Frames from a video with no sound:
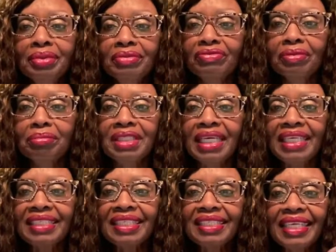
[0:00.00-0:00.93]
from day
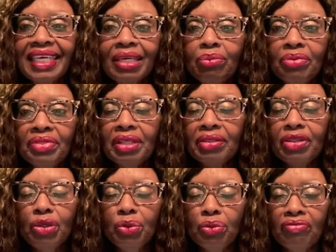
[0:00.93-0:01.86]
to day within the
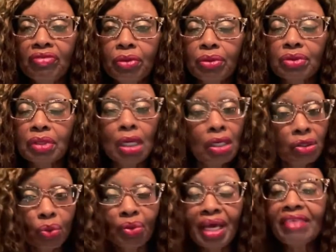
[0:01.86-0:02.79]
universe.
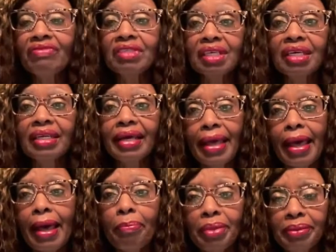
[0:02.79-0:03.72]
So life is going to
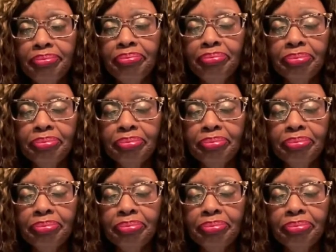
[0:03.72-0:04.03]
happen.